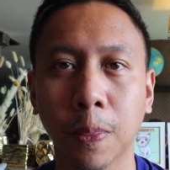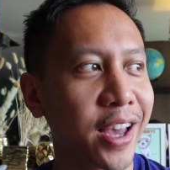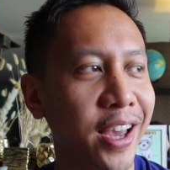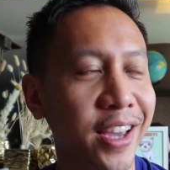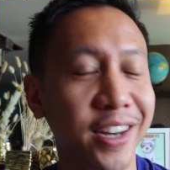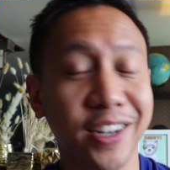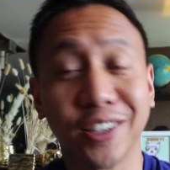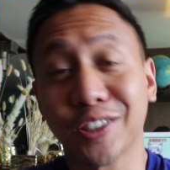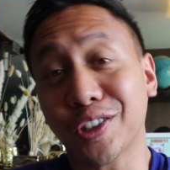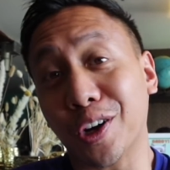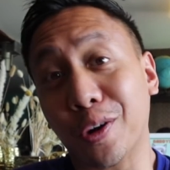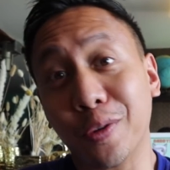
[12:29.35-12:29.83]

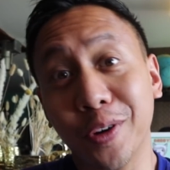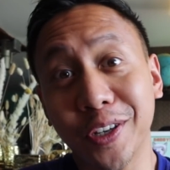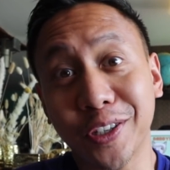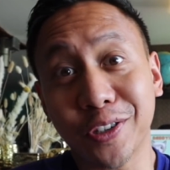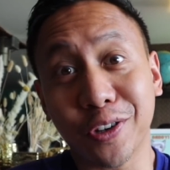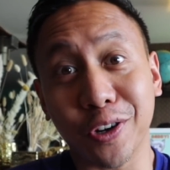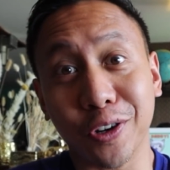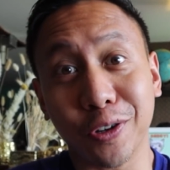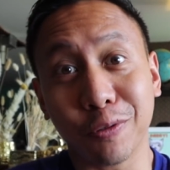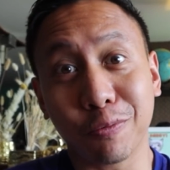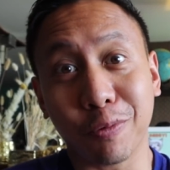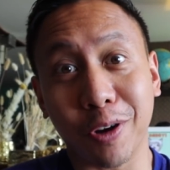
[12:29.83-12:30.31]
And it's always
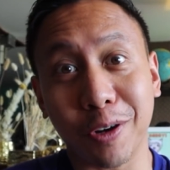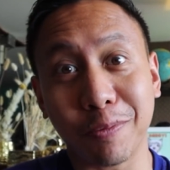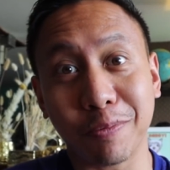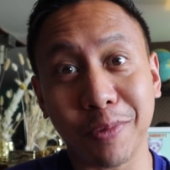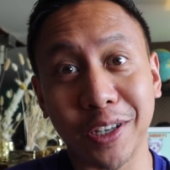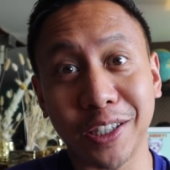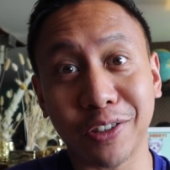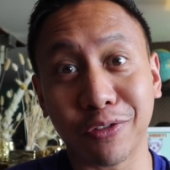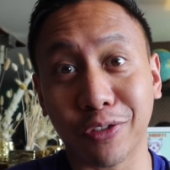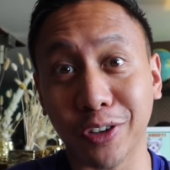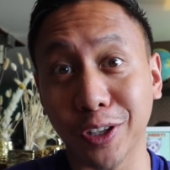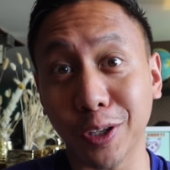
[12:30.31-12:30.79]
good when
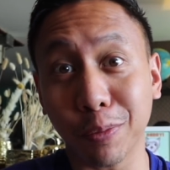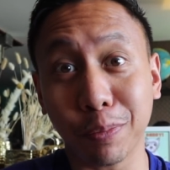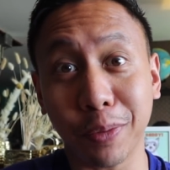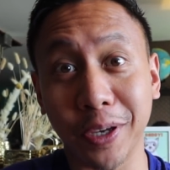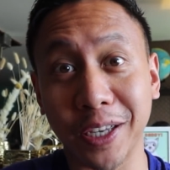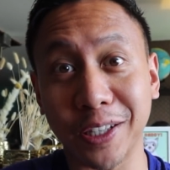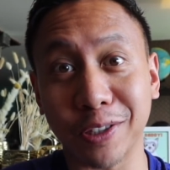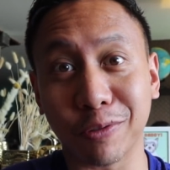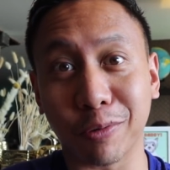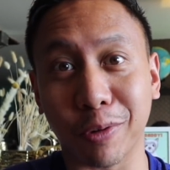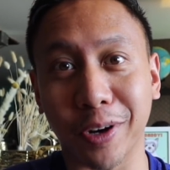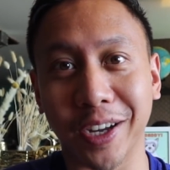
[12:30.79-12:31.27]
Miss
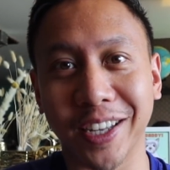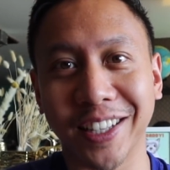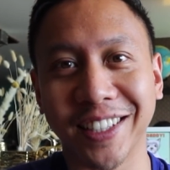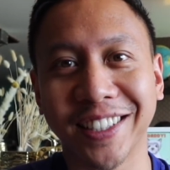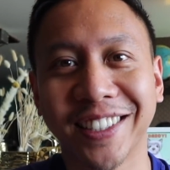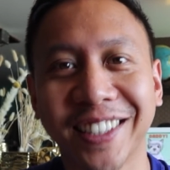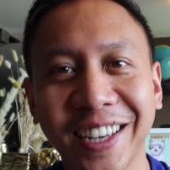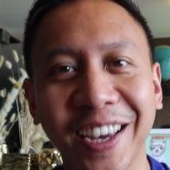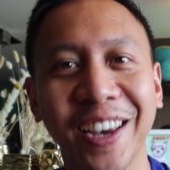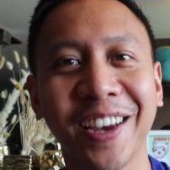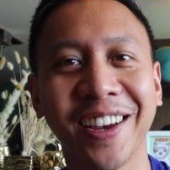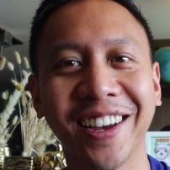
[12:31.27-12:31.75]
Philippines
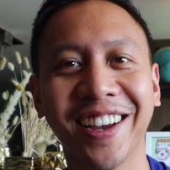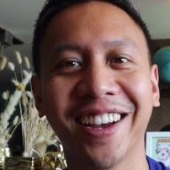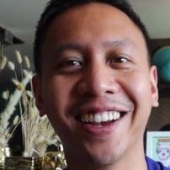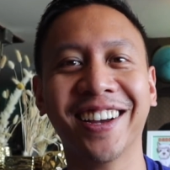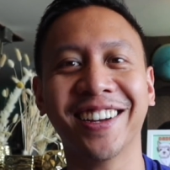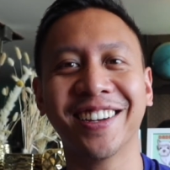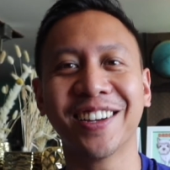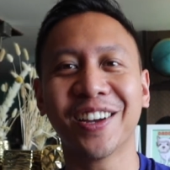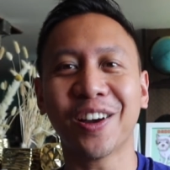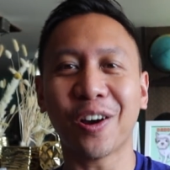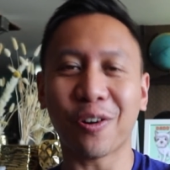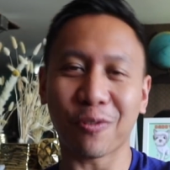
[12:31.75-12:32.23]
wins,
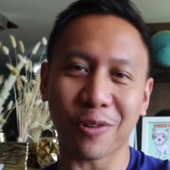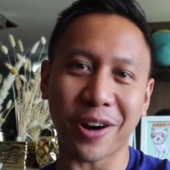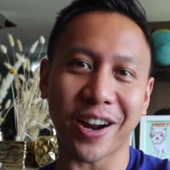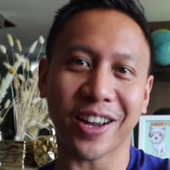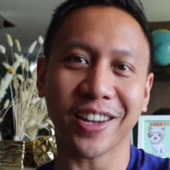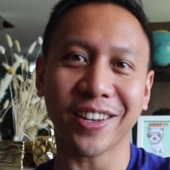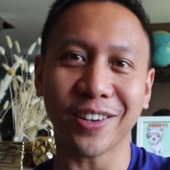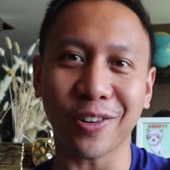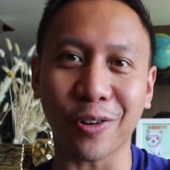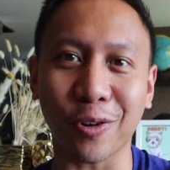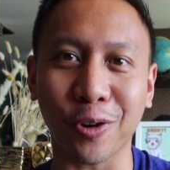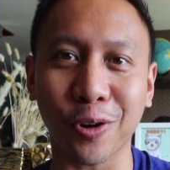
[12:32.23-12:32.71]

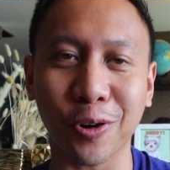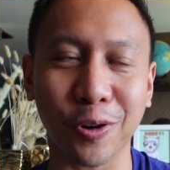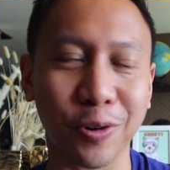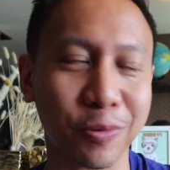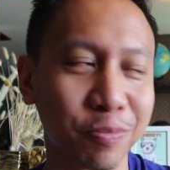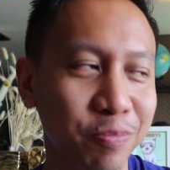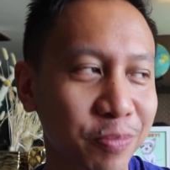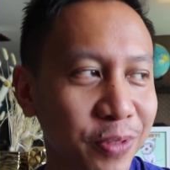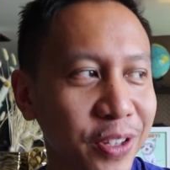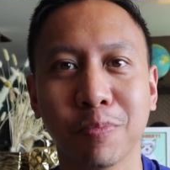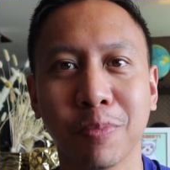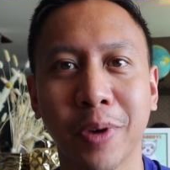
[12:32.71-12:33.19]
right?
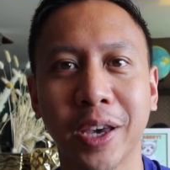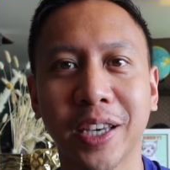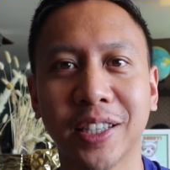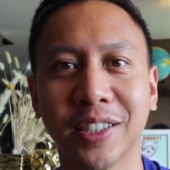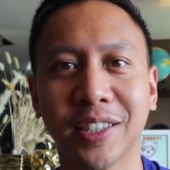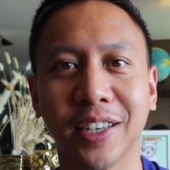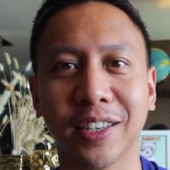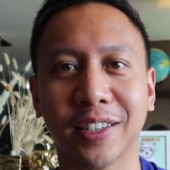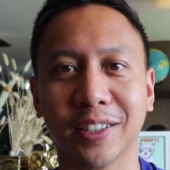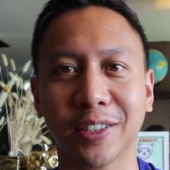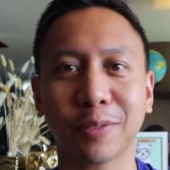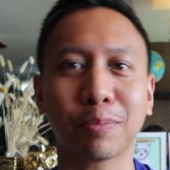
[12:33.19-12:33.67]
Or
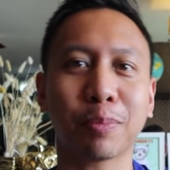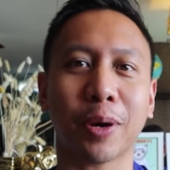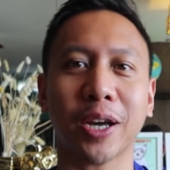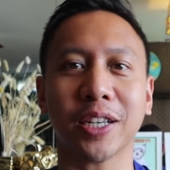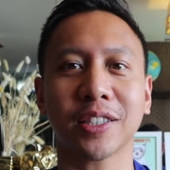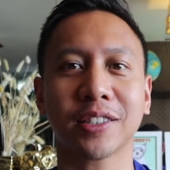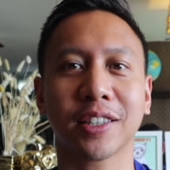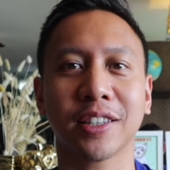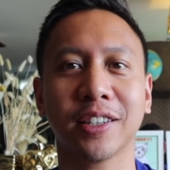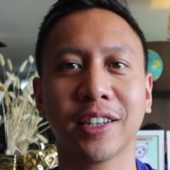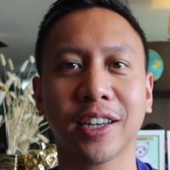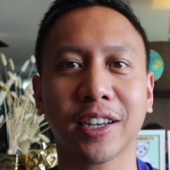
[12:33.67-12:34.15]
makes it
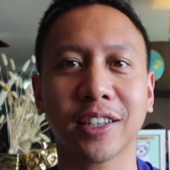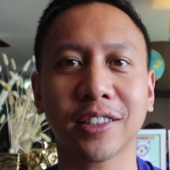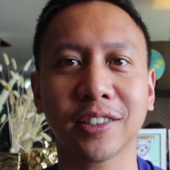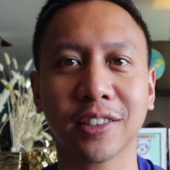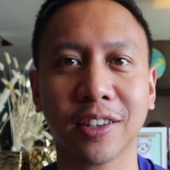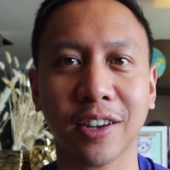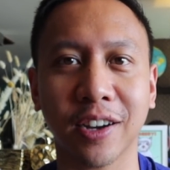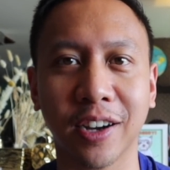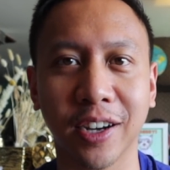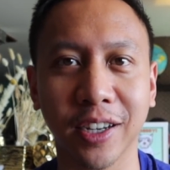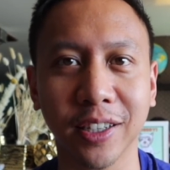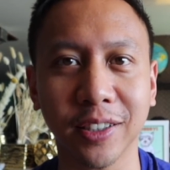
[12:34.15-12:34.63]
past the next
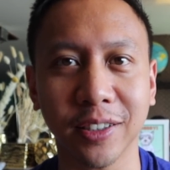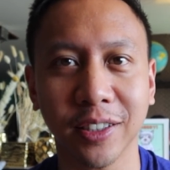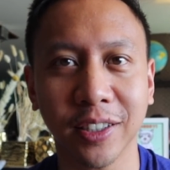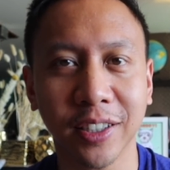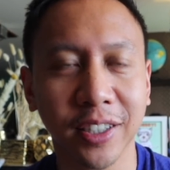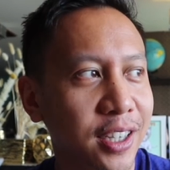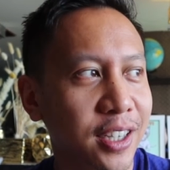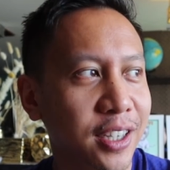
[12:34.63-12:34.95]
cut.